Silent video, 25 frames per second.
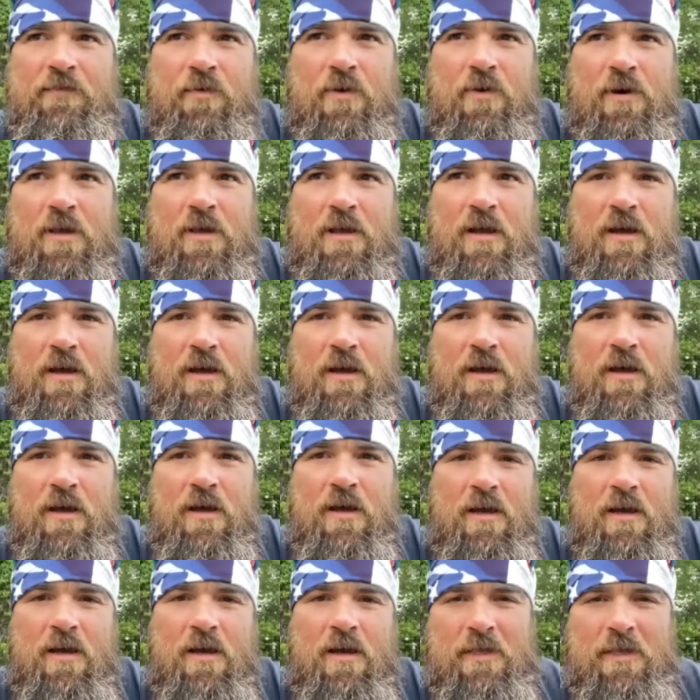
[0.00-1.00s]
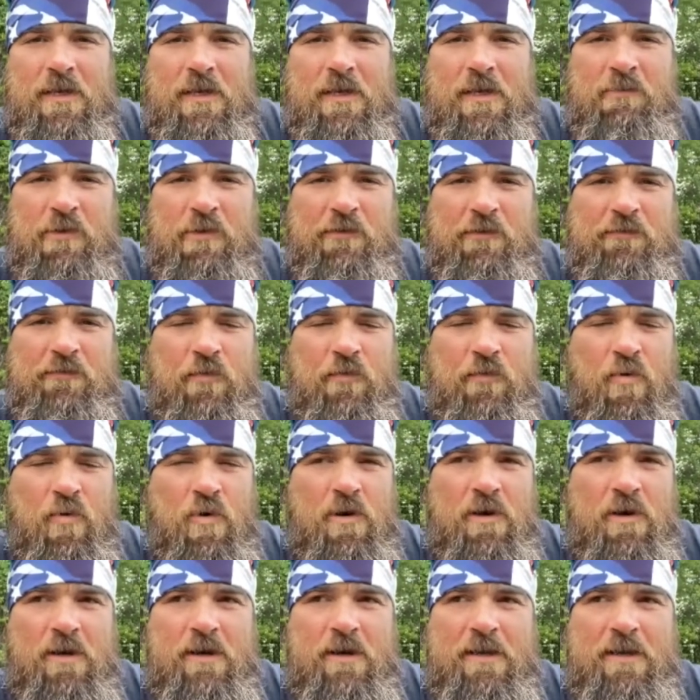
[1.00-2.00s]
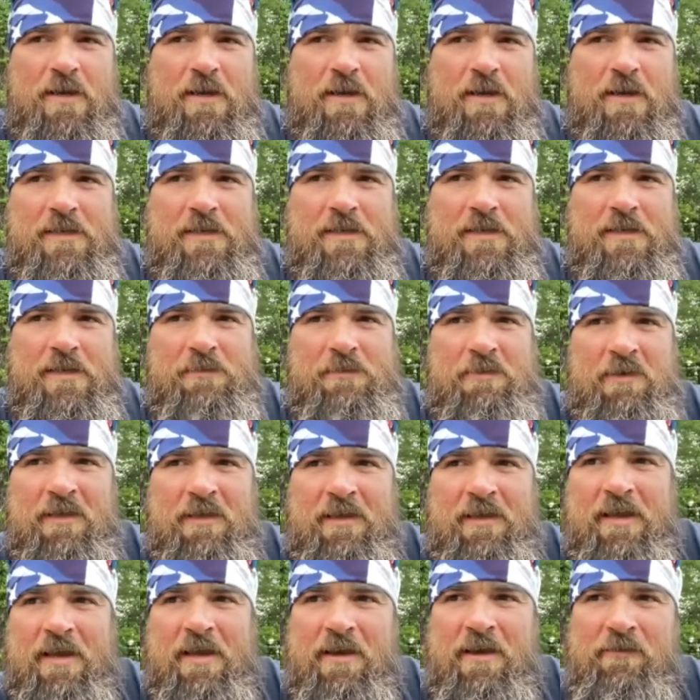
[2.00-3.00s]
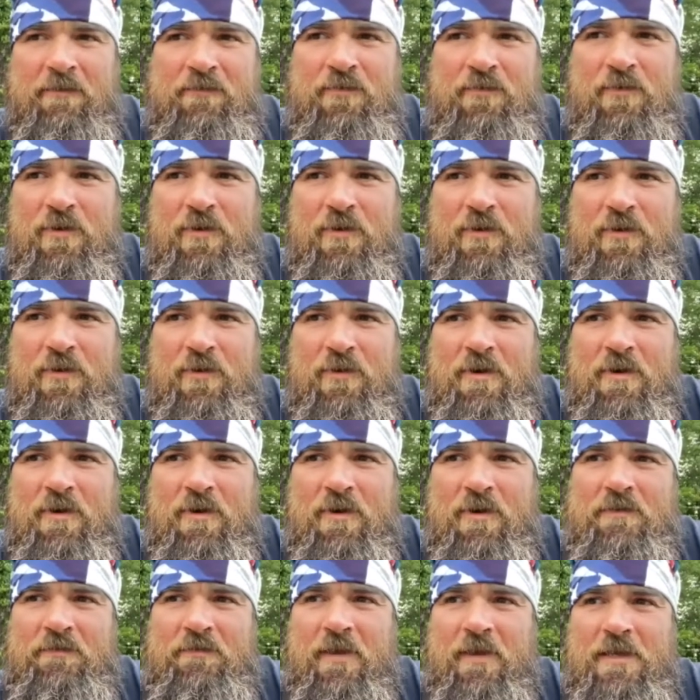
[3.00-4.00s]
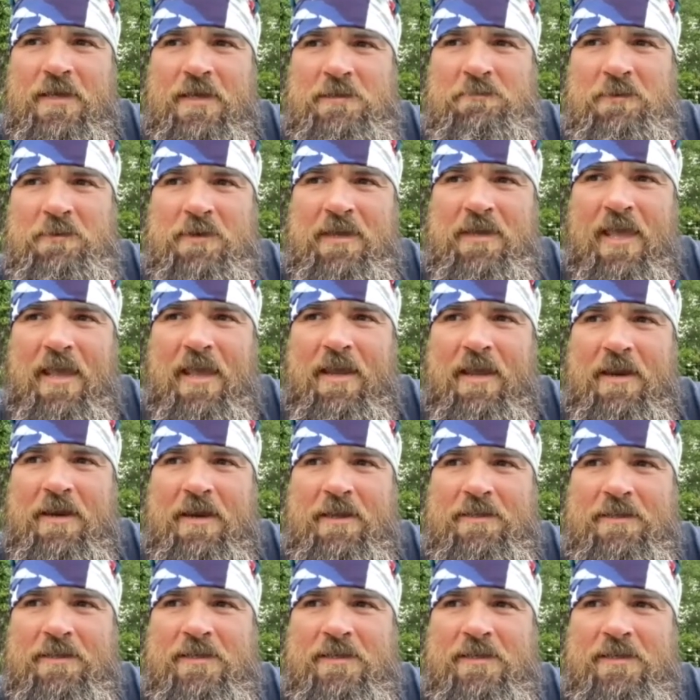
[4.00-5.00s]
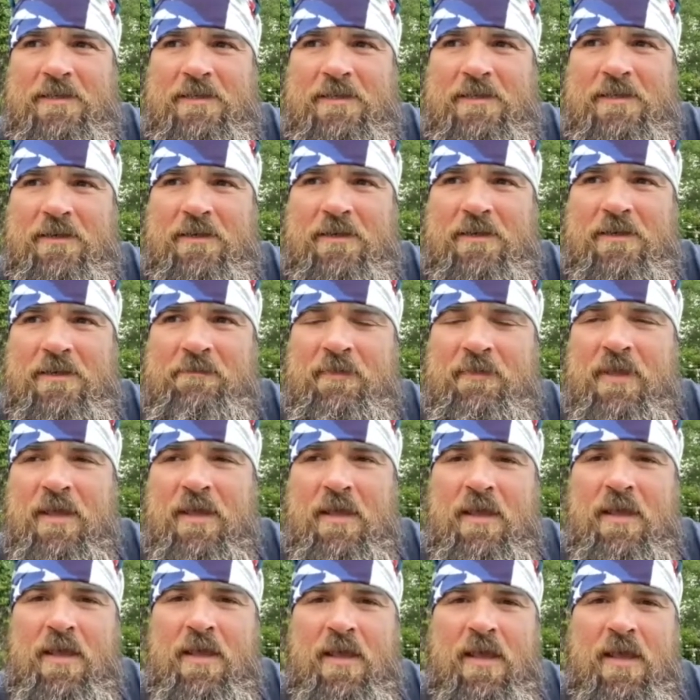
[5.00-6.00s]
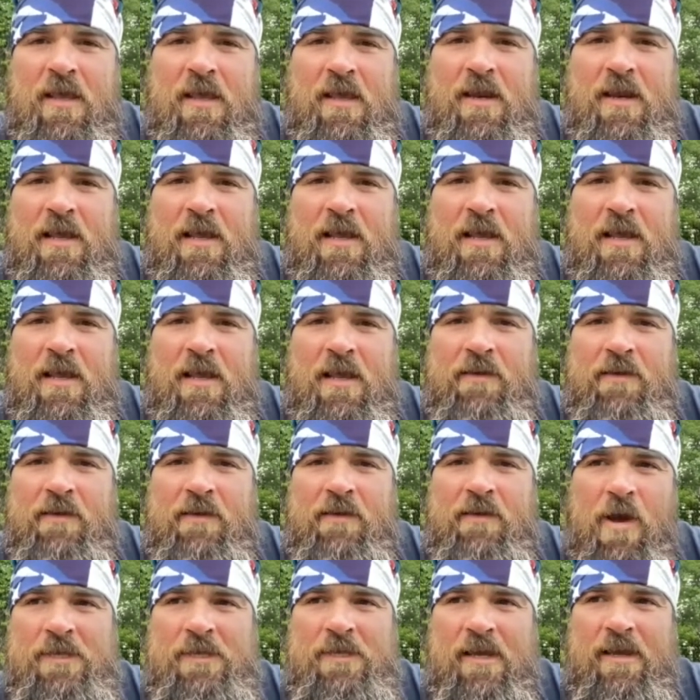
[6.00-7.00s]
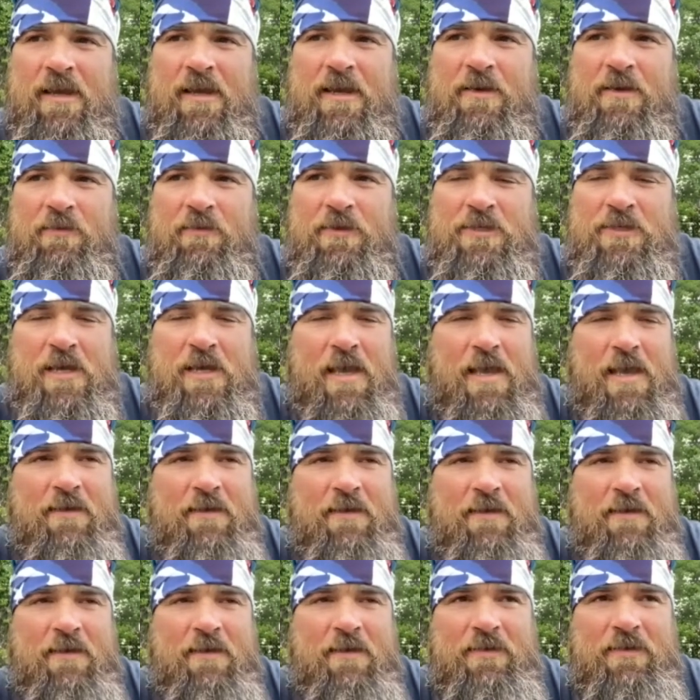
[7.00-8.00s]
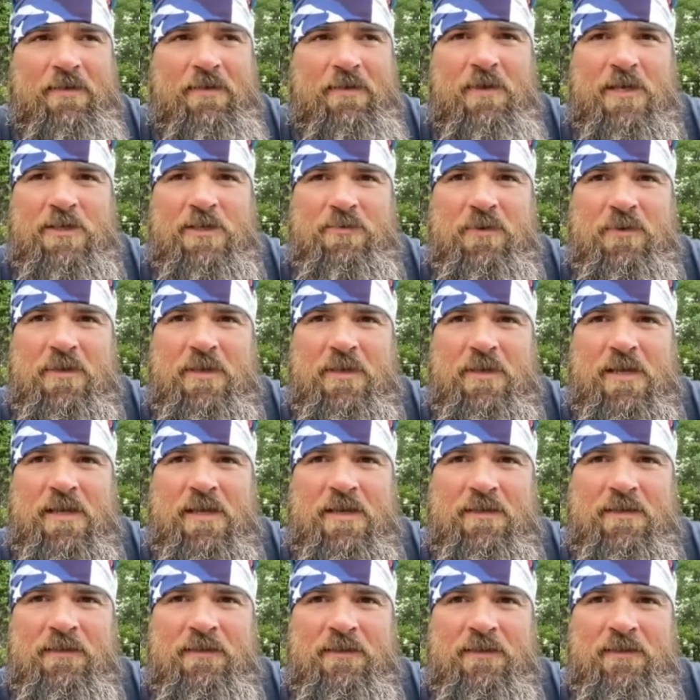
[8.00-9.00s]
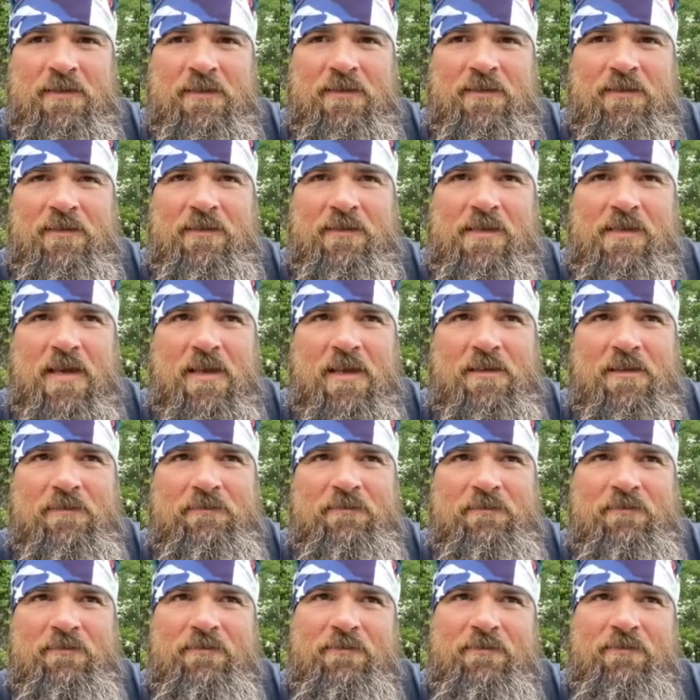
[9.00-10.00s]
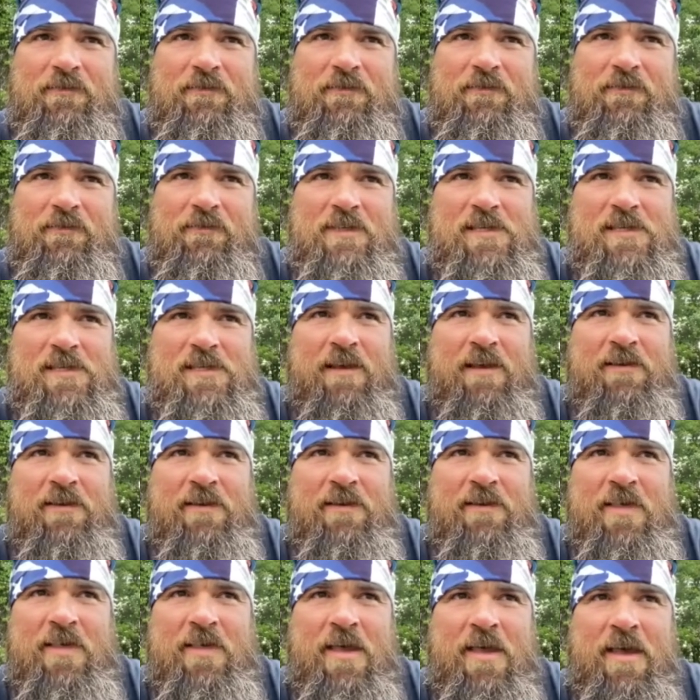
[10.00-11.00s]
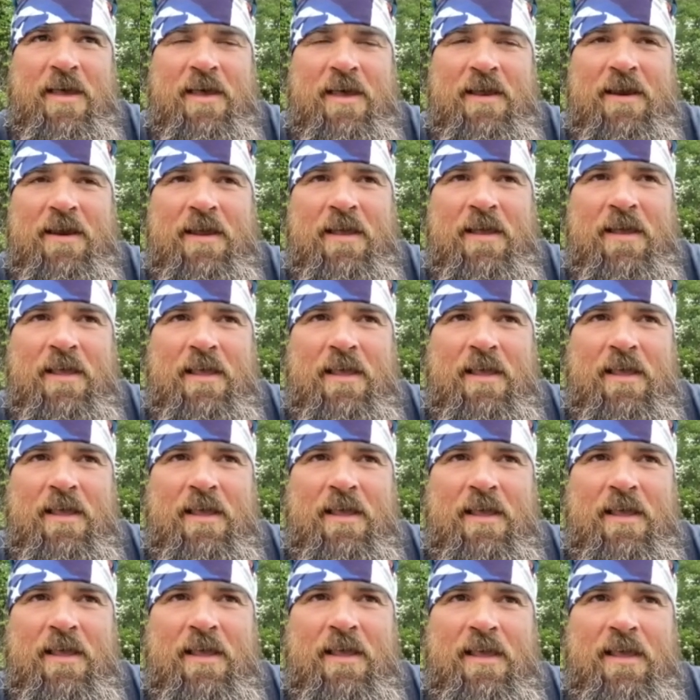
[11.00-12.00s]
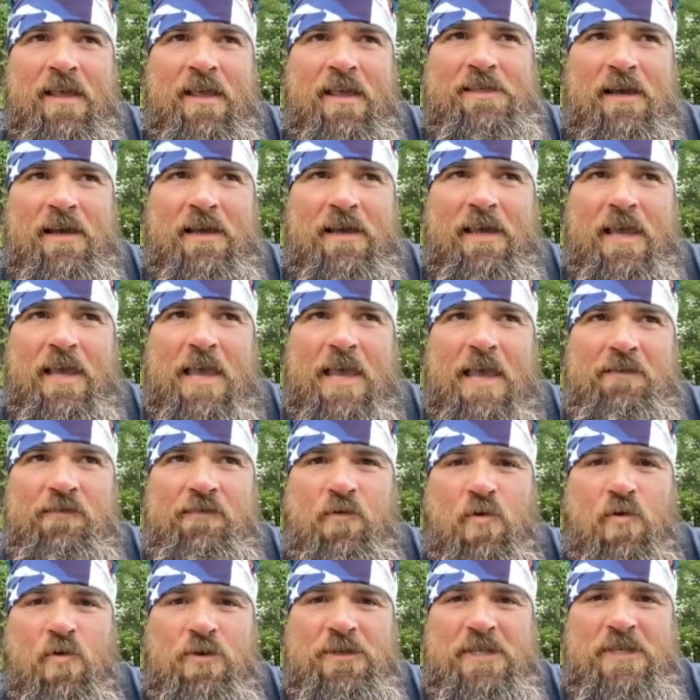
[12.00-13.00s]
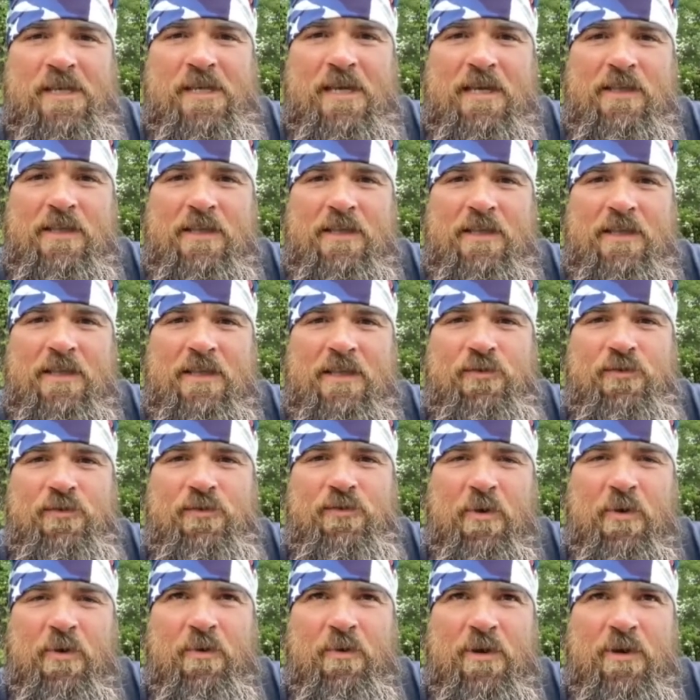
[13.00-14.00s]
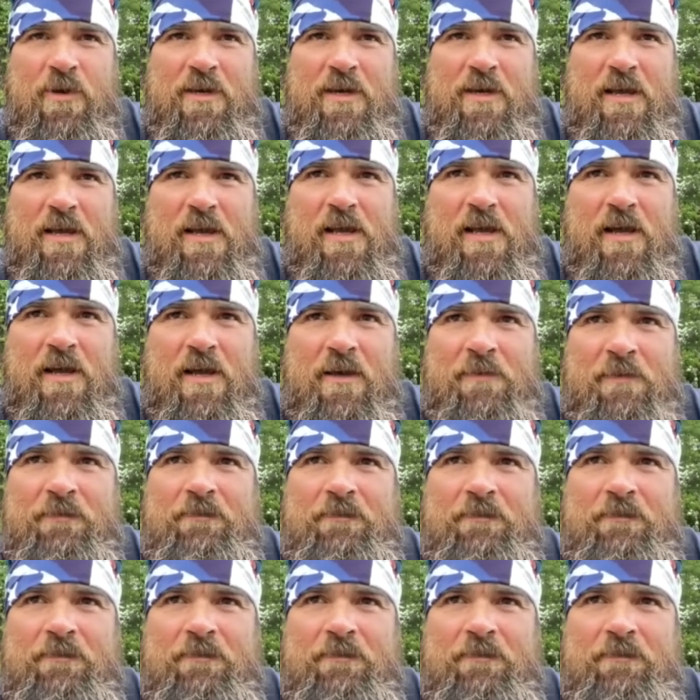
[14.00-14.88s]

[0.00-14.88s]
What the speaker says: for a Cause with the number 4 instead of spelling out 4 on Facebook and Instagram. And I have a website, which I haven't done much with it, and it's kind of slacking on that. It's k4c2021.com.